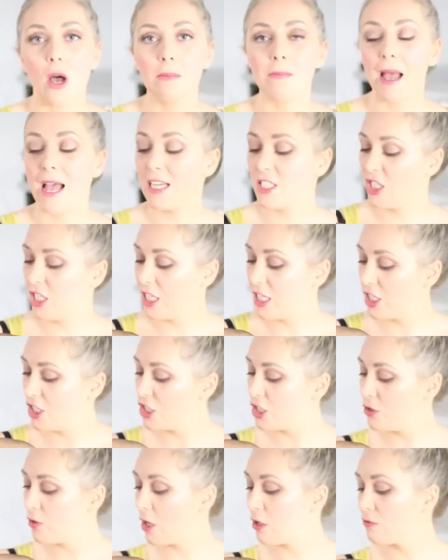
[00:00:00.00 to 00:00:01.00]
I'm actually going
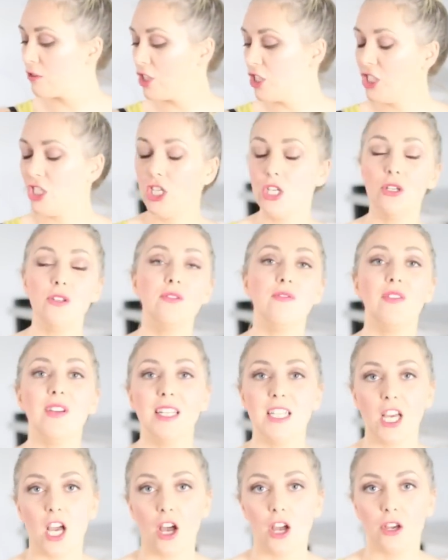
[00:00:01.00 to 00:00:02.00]
to do a renewed
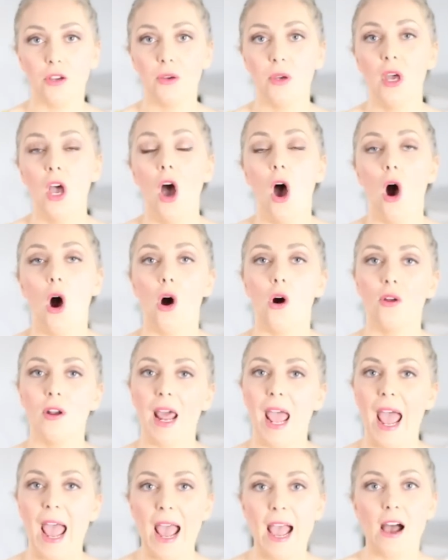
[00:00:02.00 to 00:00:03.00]
video on
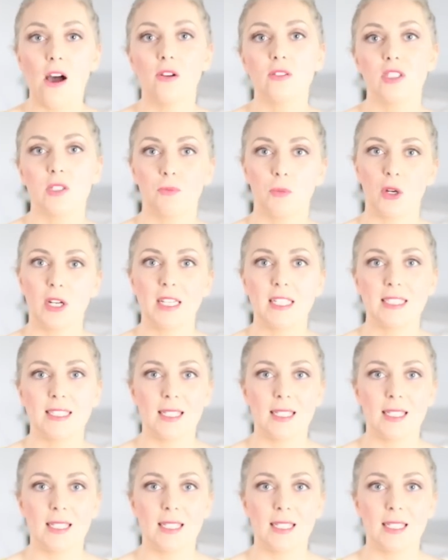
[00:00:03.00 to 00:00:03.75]
how to bring